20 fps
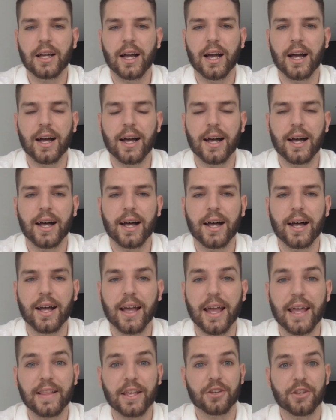
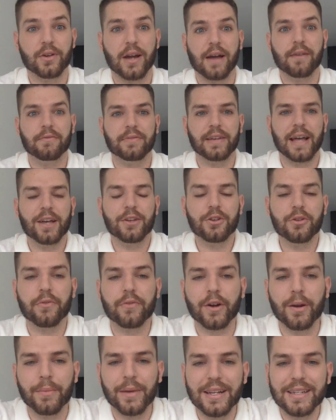and that you got value
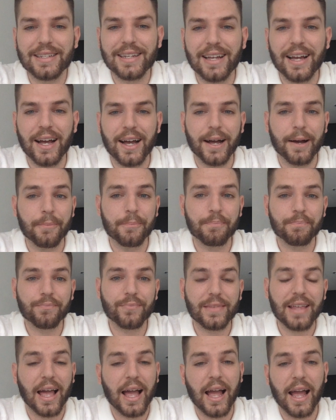from it.
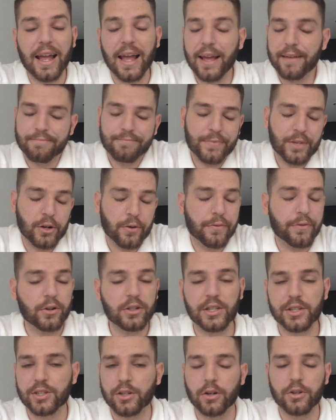You know, full
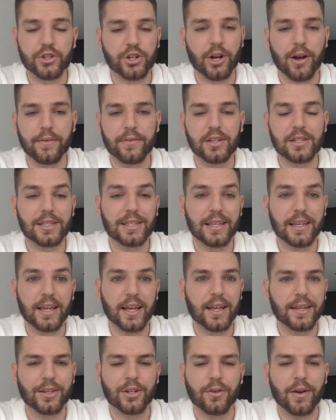disclosure,
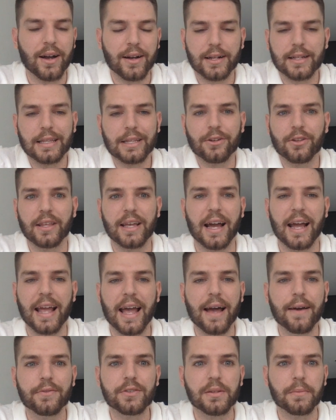obviously, you know, clearly I
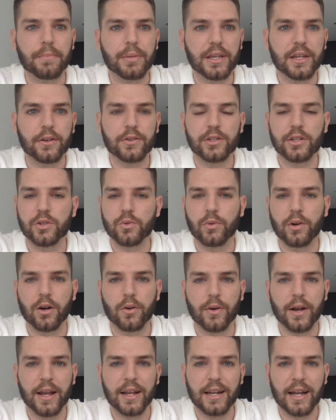have some PIOS as
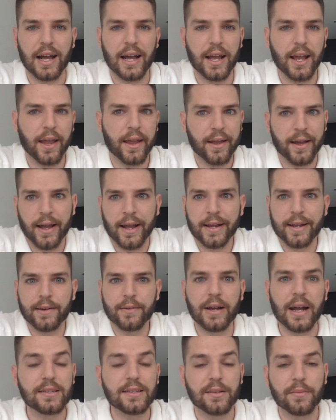well, right? I
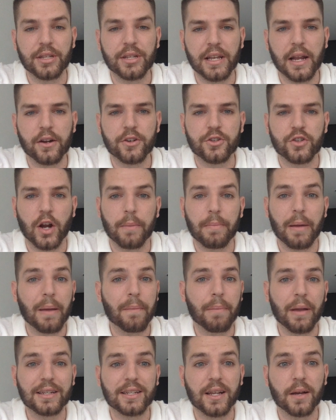got some in the airdrop. I
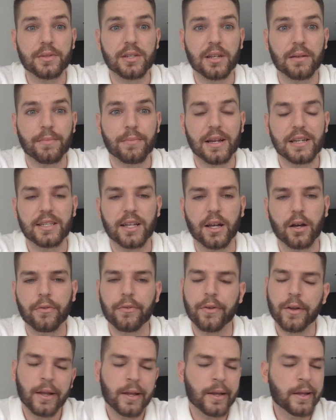picked up some
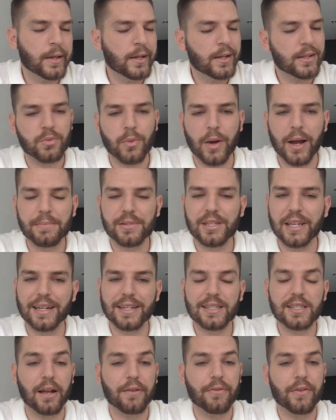myself. That's why I'm saying
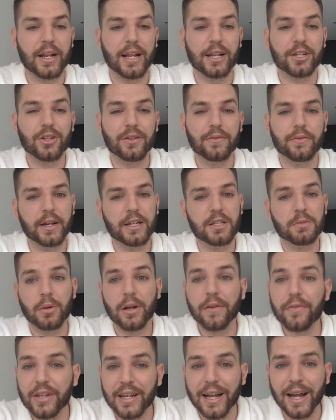it's not financial advice. But
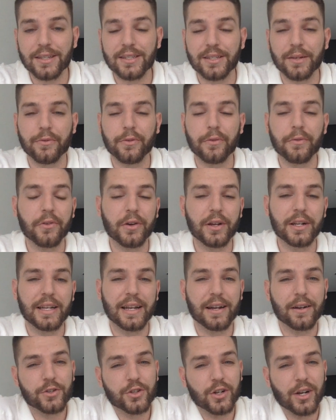if you got some for free in
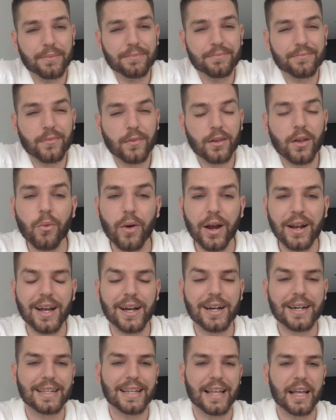the airdrop, why
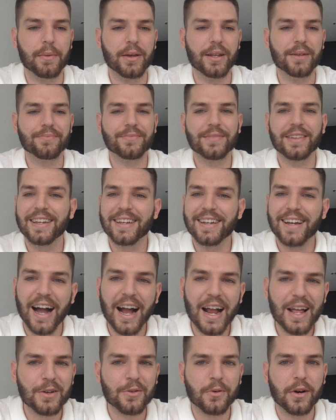not claim it?
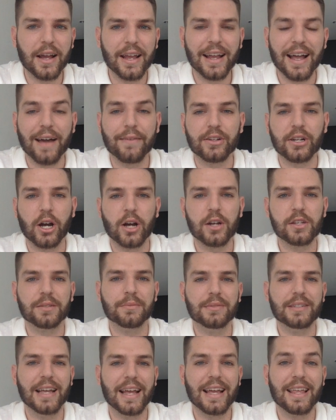Either way, have an
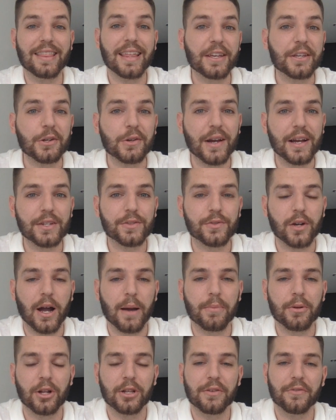awesome day. Thank you guys for
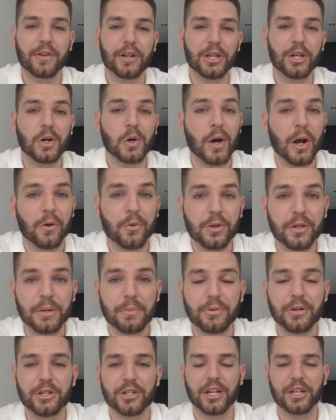hopping on the video. I really
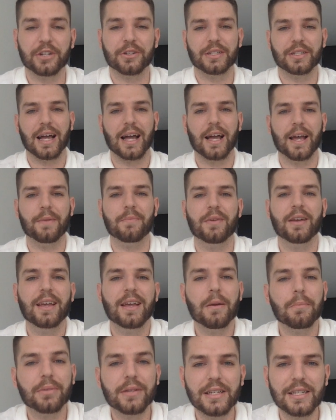appreciate your time.
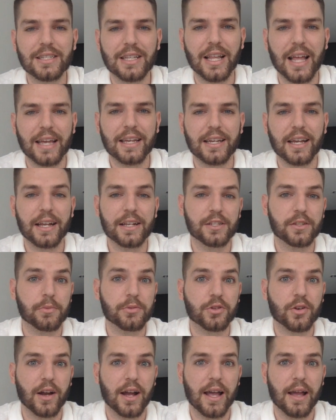Please like and
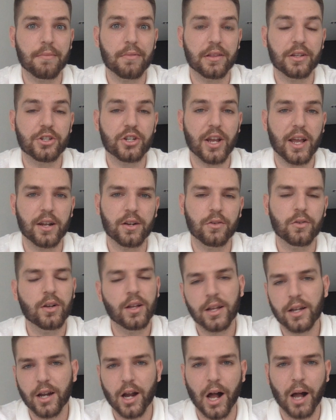subscribe to the channel.
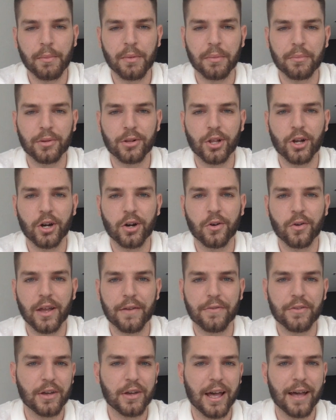Comment below
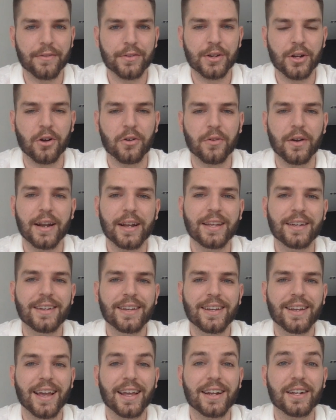if you haven't already,
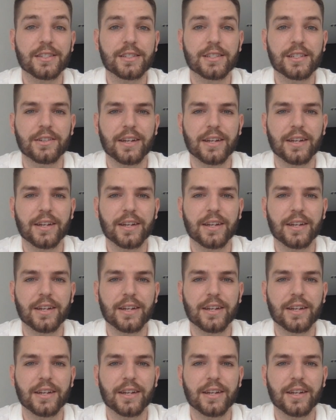and I'll see you